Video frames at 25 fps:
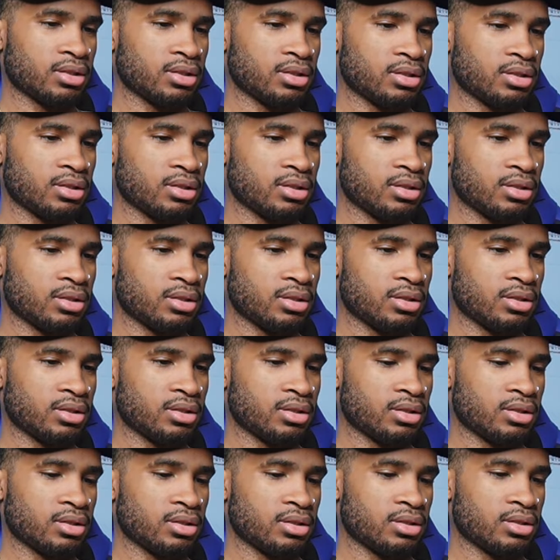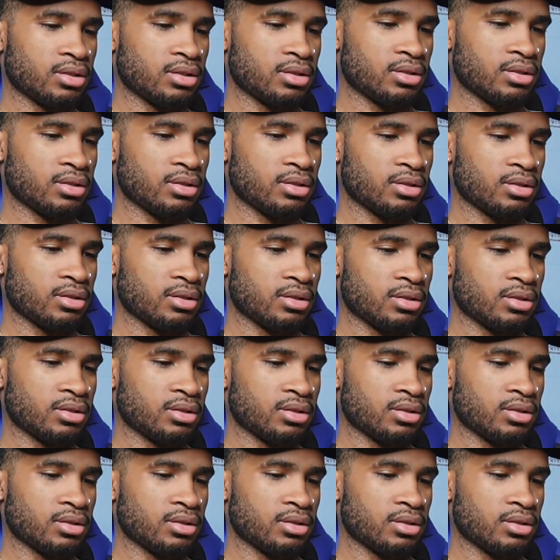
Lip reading: (silence)